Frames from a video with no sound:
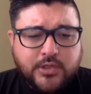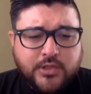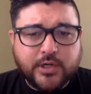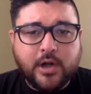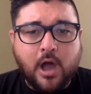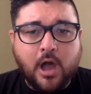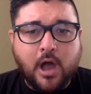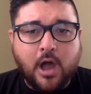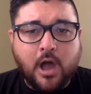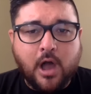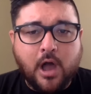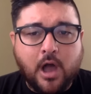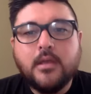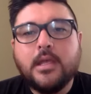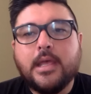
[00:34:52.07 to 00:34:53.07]
turn
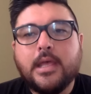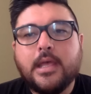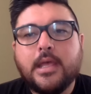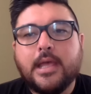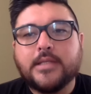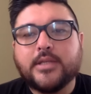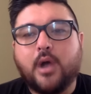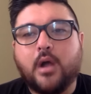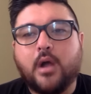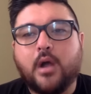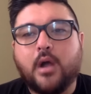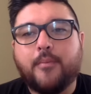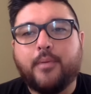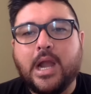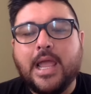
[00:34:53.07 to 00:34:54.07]
off. And so
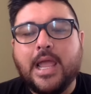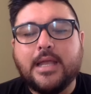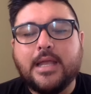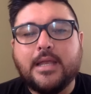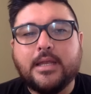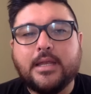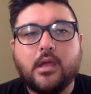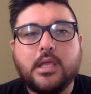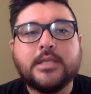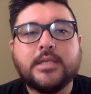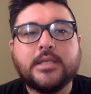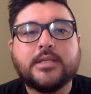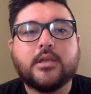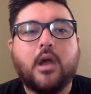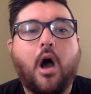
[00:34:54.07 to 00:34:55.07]
our brand
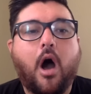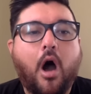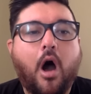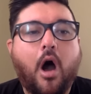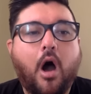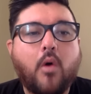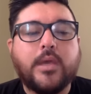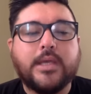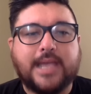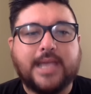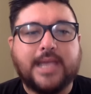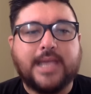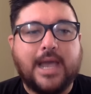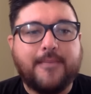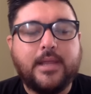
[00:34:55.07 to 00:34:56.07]
is always
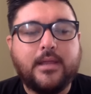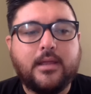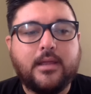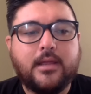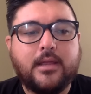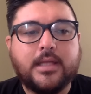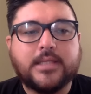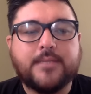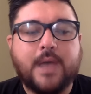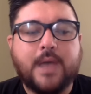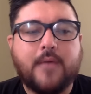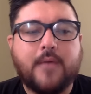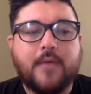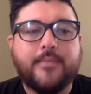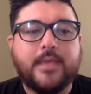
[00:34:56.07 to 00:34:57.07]
happening. It's
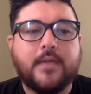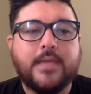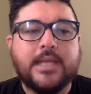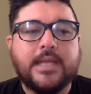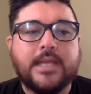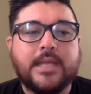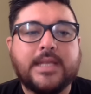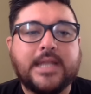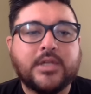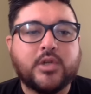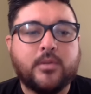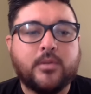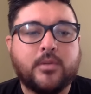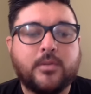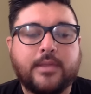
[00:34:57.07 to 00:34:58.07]
about becoming
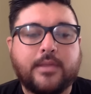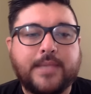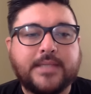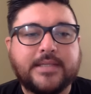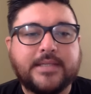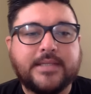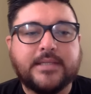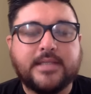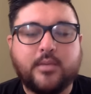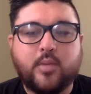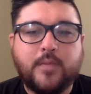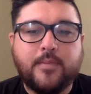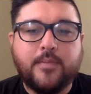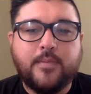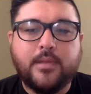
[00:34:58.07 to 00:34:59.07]
intentional about the pieces that
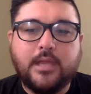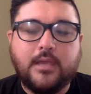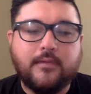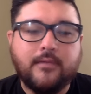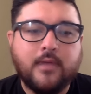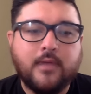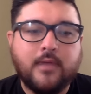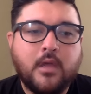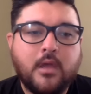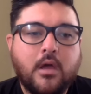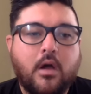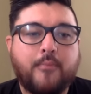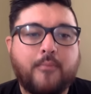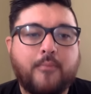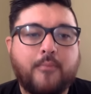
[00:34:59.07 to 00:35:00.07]
we believe
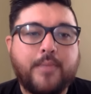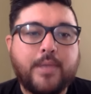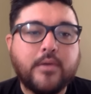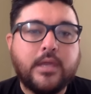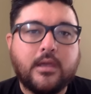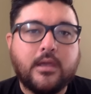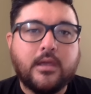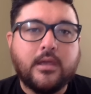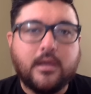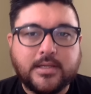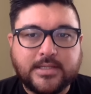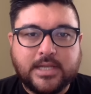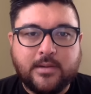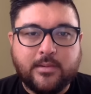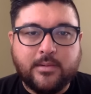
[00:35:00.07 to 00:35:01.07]
are building a
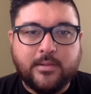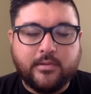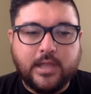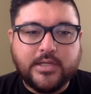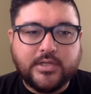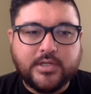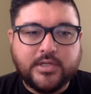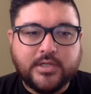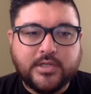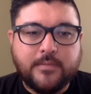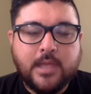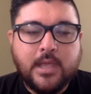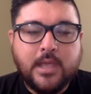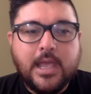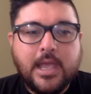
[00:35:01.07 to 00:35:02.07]
sustainable
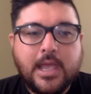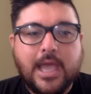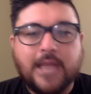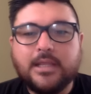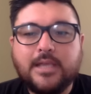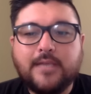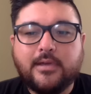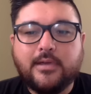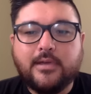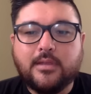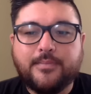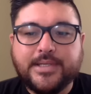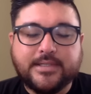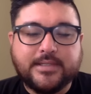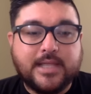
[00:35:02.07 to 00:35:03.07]
relationship, and leaving
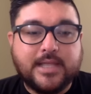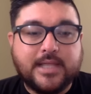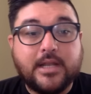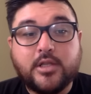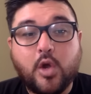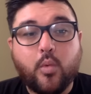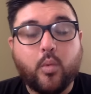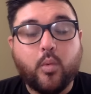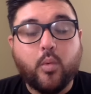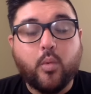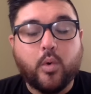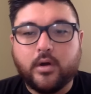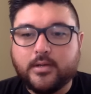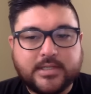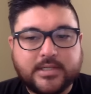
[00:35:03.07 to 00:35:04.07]
the pieces that don't
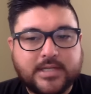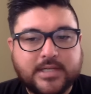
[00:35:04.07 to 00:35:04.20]
work,